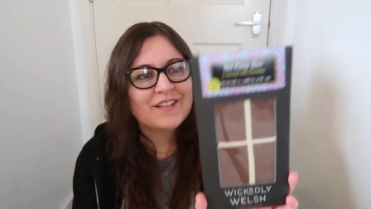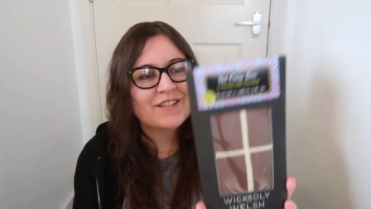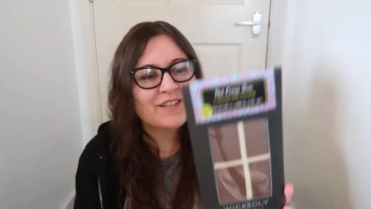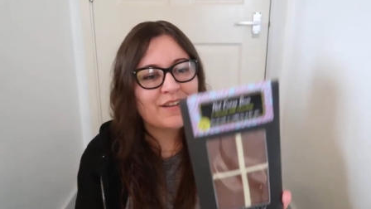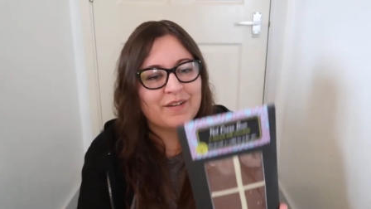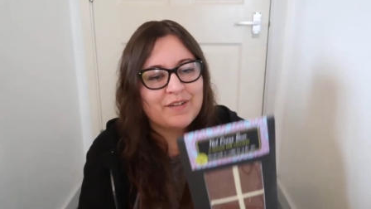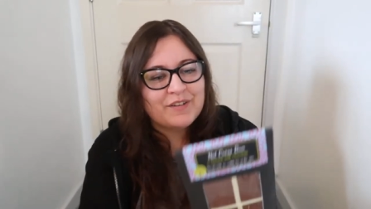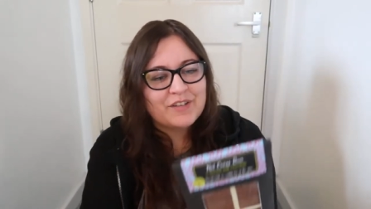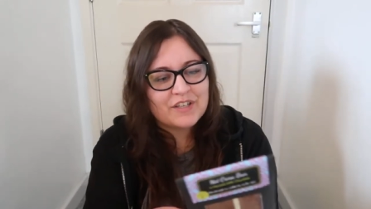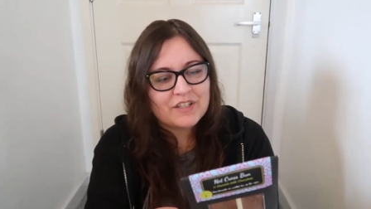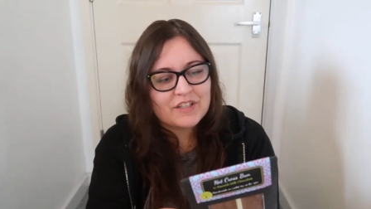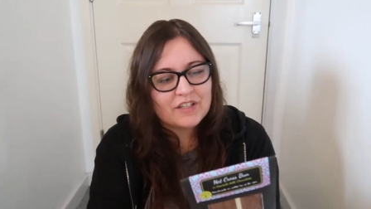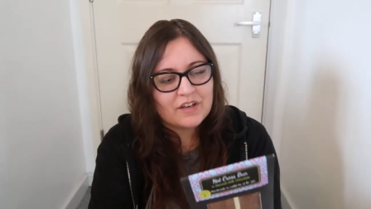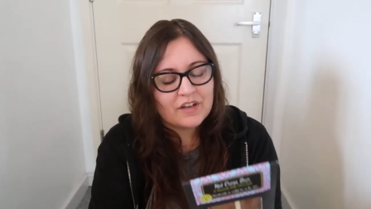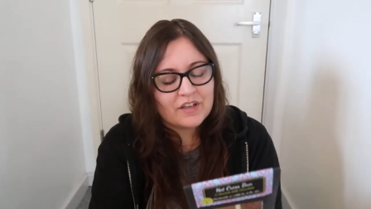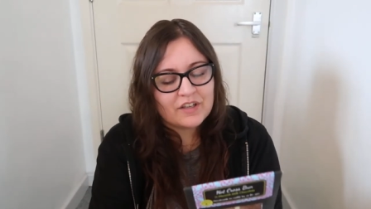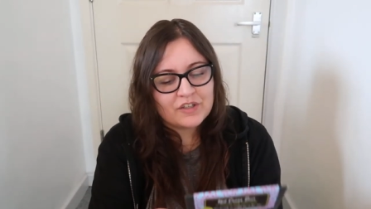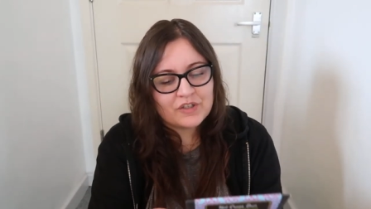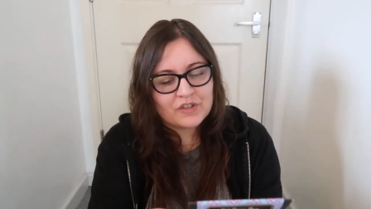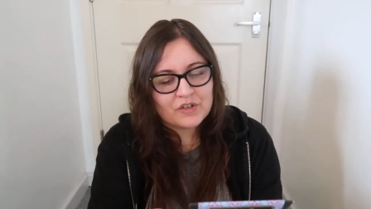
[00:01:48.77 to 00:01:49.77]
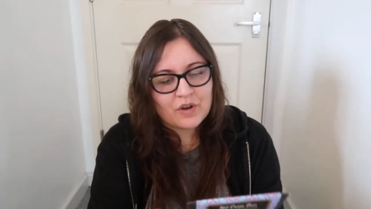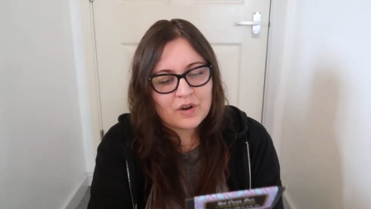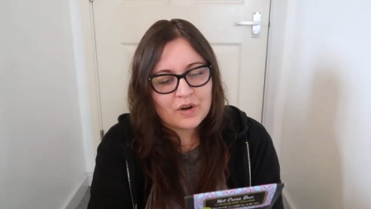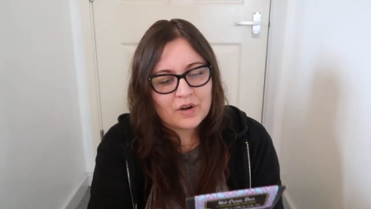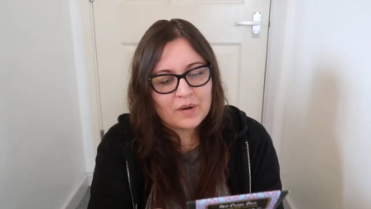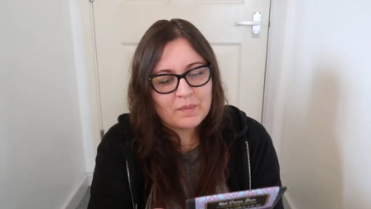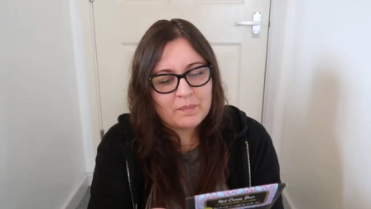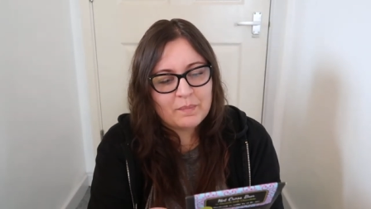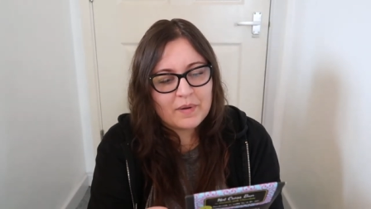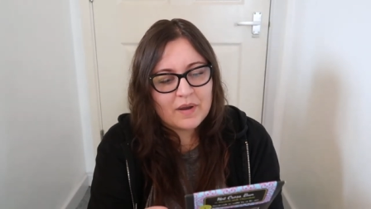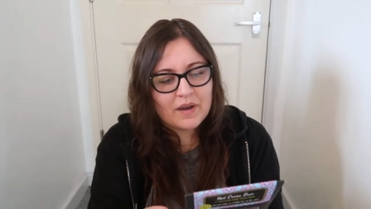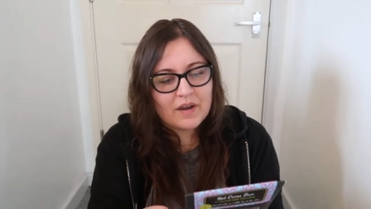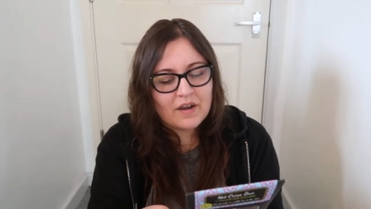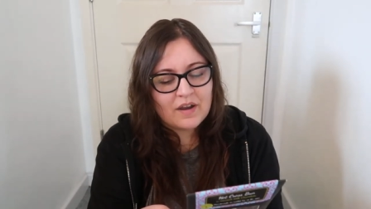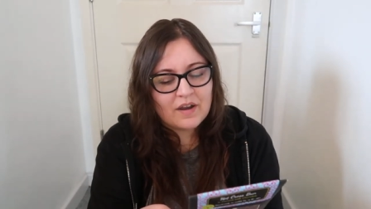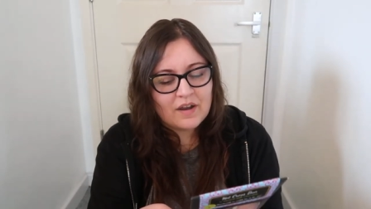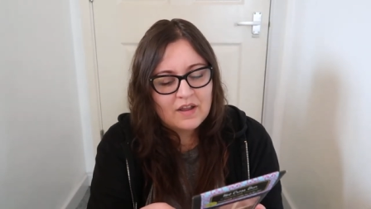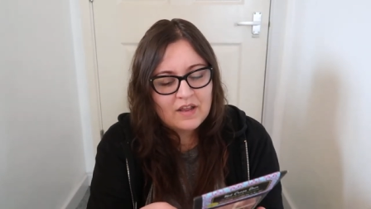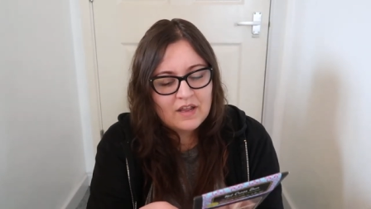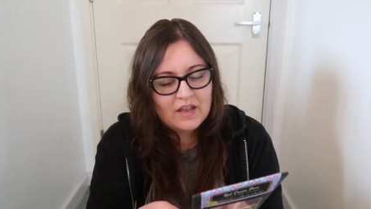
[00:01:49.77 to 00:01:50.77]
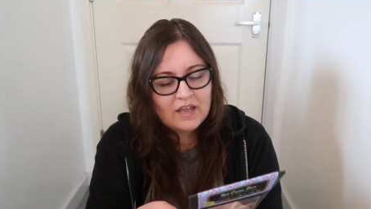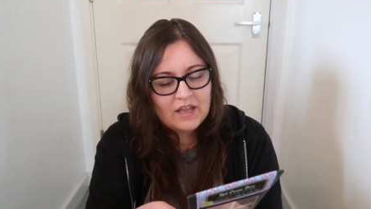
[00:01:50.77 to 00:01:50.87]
So it's just a nice chocolate bar,